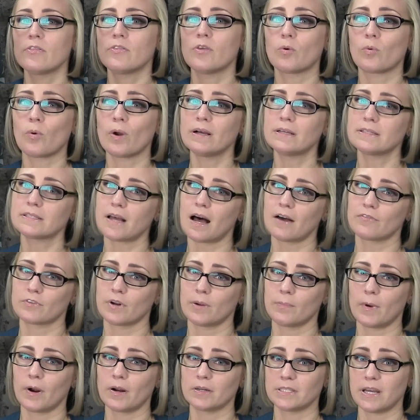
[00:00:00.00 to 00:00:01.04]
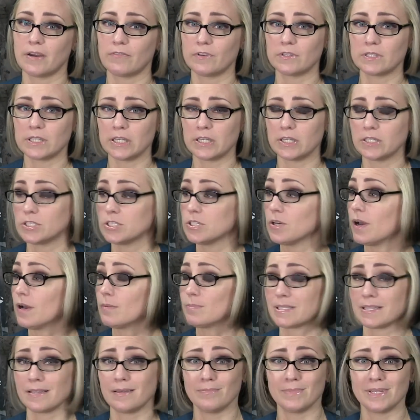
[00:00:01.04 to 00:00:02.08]
the Royal soft grip are definitely good too. I
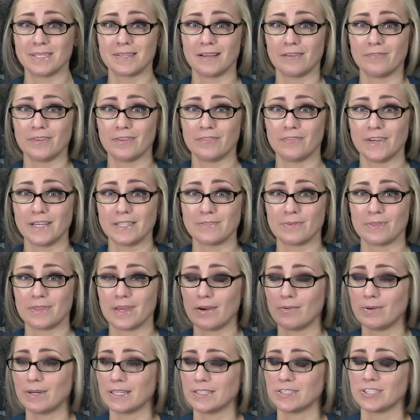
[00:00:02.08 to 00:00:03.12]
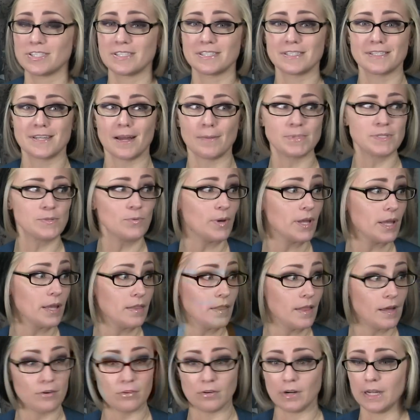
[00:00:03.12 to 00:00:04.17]
almost hit myself in the face with that one. I should stop
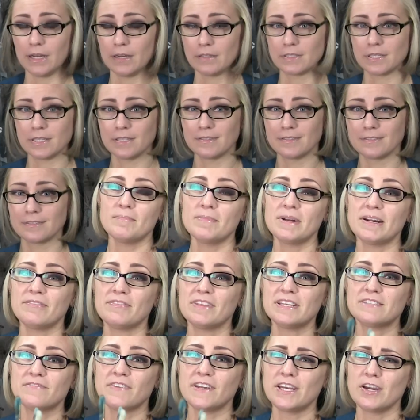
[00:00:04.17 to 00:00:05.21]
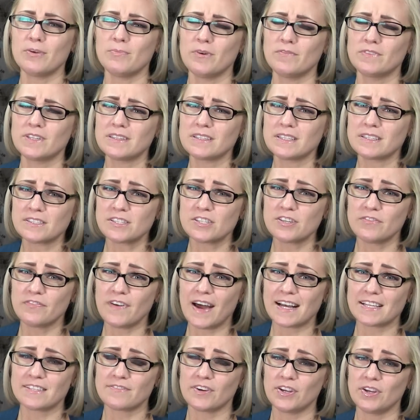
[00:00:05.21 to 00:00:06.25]
swinging that around. But if this video moved a little too
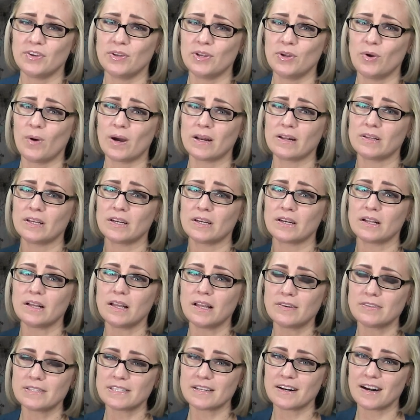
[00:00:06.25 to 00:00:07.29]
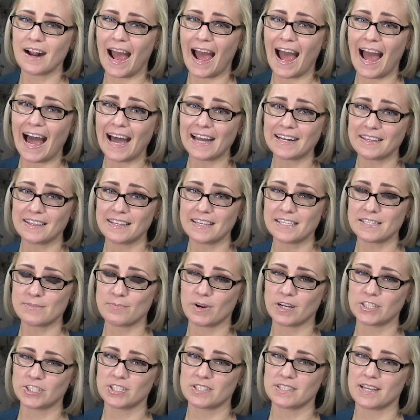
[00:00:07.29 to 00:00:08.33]
fast for you and you want to look closer at these
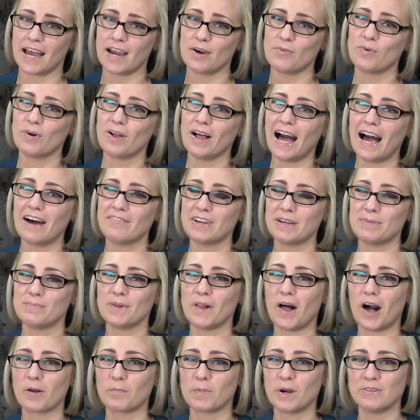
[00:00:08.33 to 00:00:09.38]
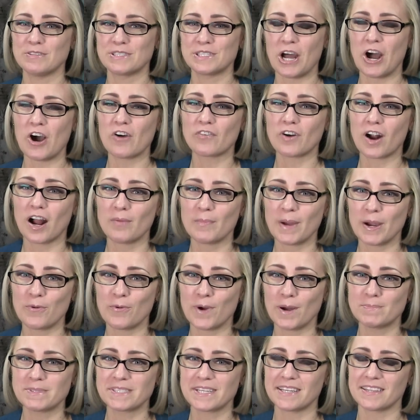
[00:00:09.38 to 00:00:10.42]
brushes, I will have a blog post over on my
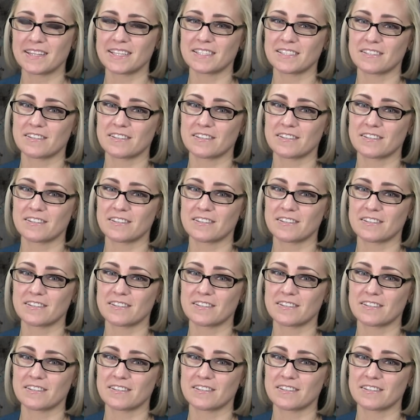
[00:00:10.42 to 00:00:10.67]
website that,